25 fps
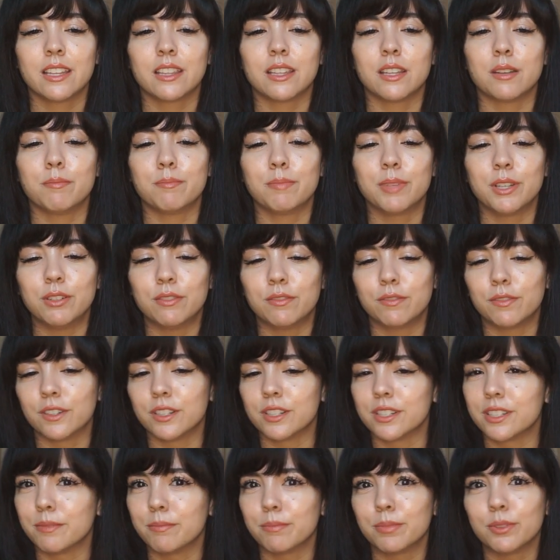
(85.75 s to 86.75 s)
They're built
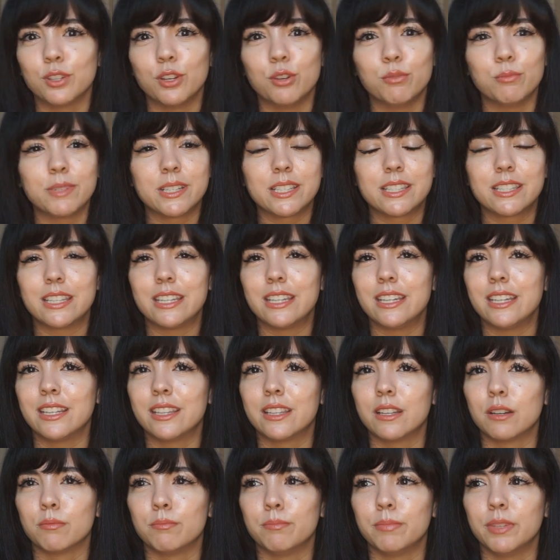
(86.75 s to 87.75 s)
for diplomacy,
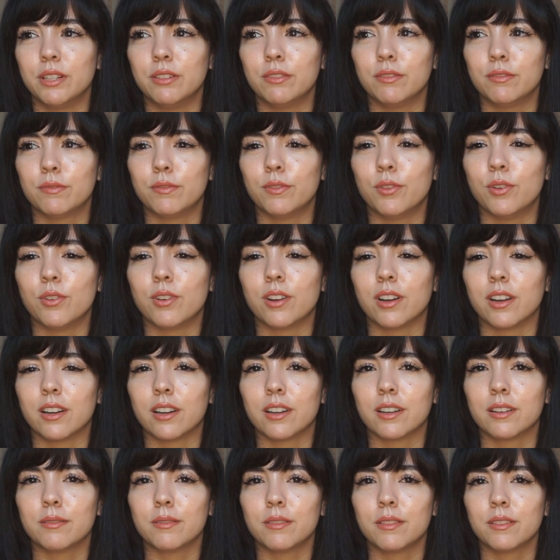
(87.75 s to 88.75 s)
they're built
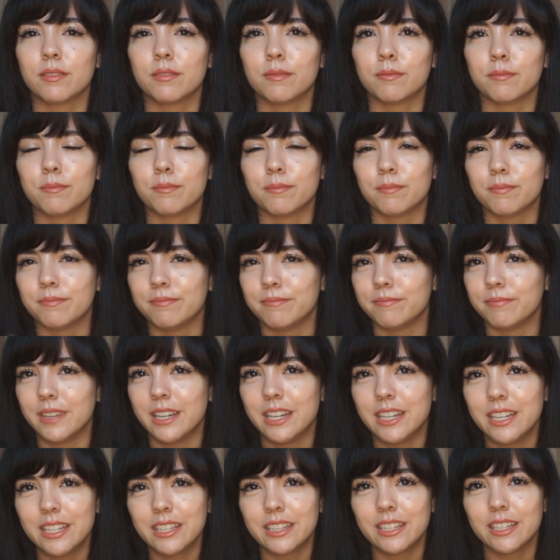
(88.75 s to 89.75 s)
for
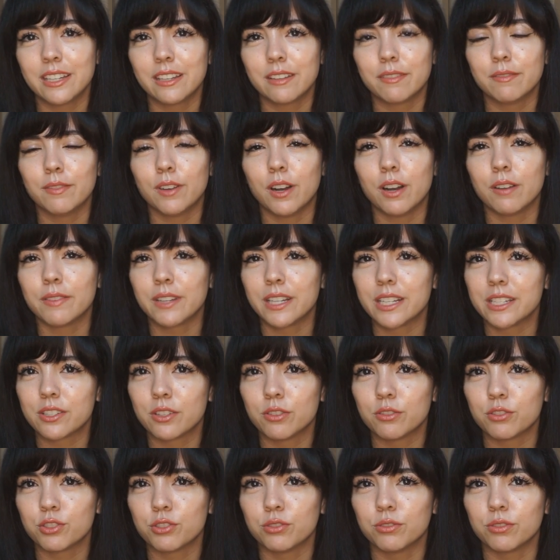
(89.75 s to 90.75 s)
anything involving
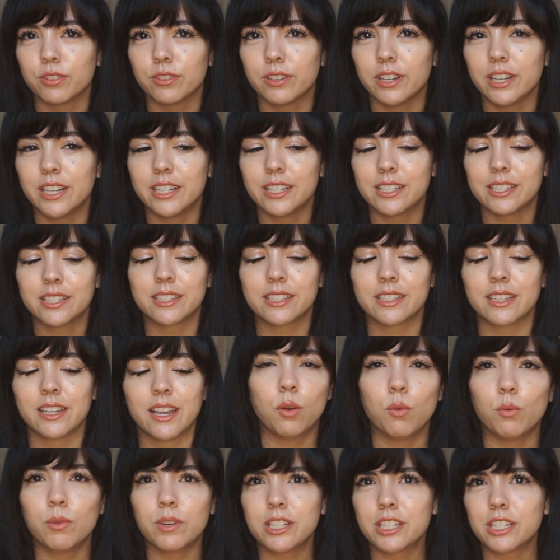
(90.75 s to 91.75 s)
social grace,
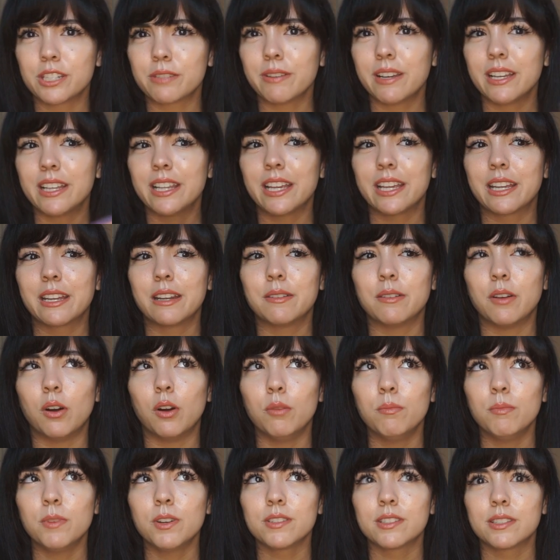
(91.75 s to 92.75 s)
which is why they can
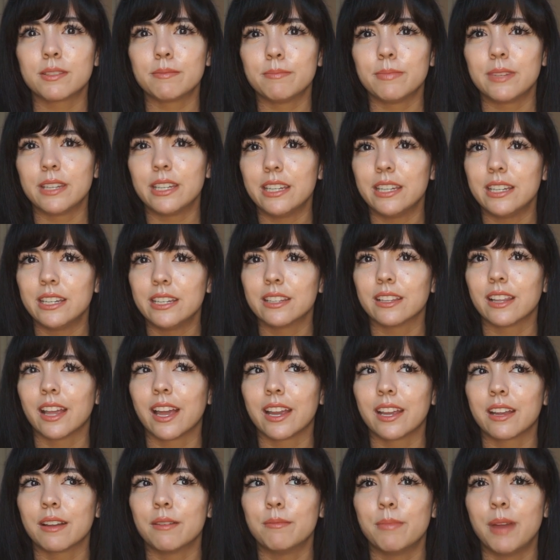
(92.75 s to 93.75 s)
almost be
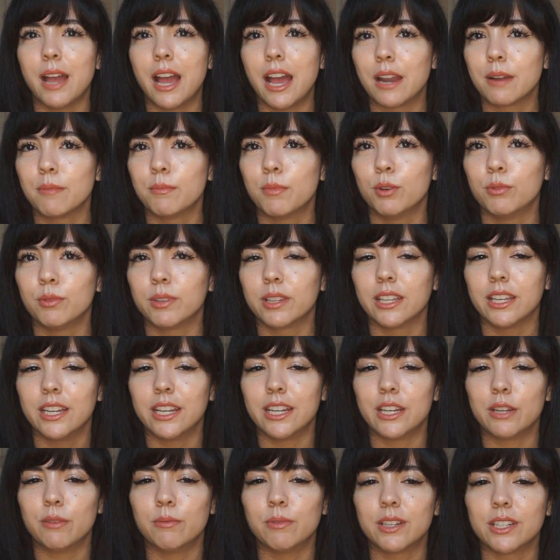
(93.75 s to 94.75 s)
like compatible with
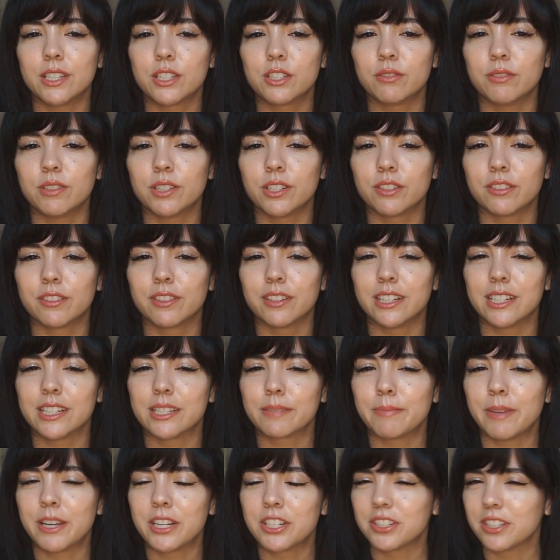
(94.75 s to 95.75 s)
anyone to a degree,
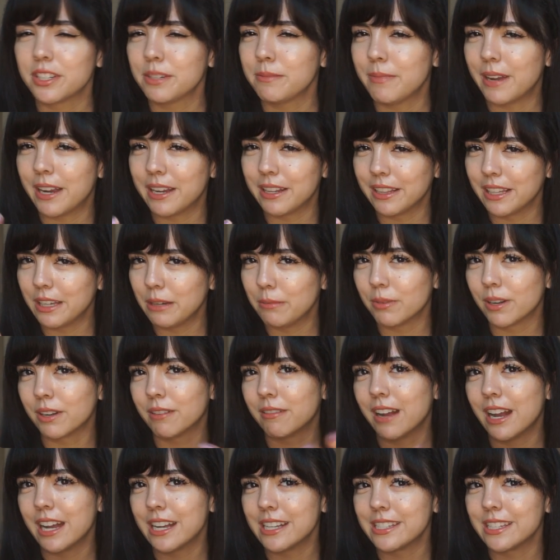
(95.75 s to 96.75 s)
especially my Libra
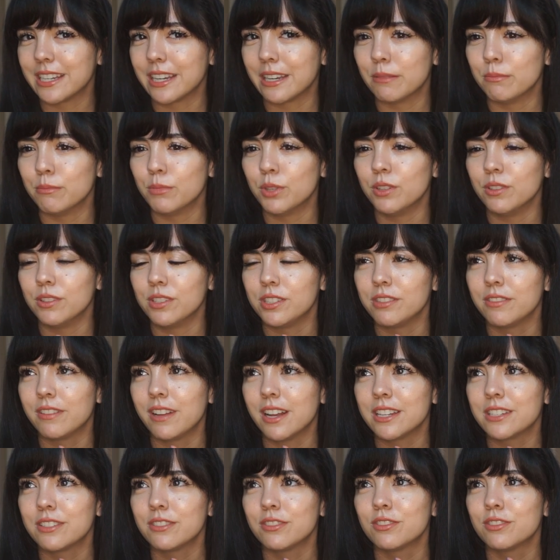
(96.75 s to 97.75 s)
rising and moons. You
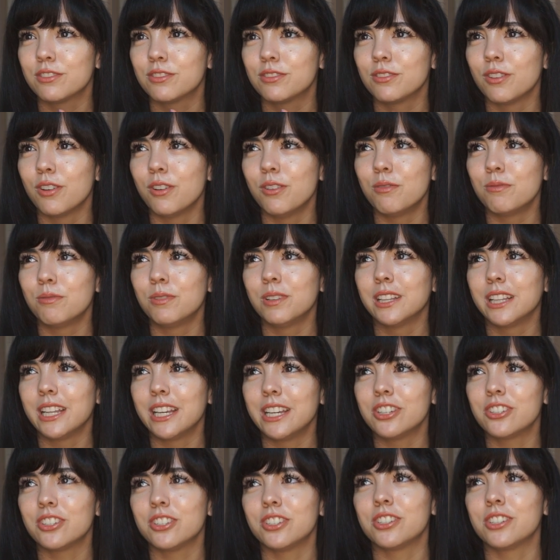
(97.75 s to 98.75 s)
guys are so
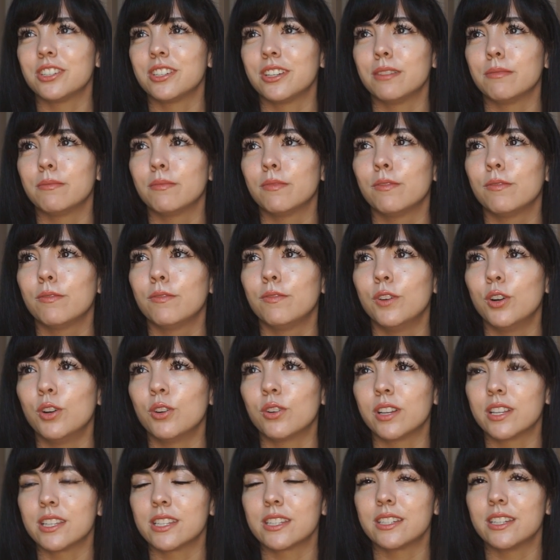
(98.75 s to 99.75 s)
relationship
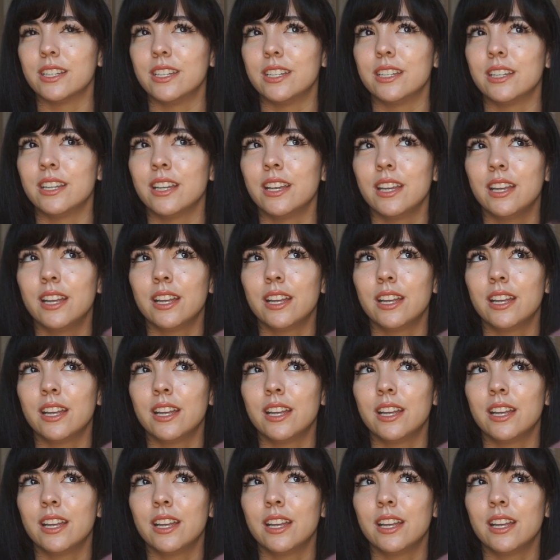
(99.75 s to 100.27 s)
focused, and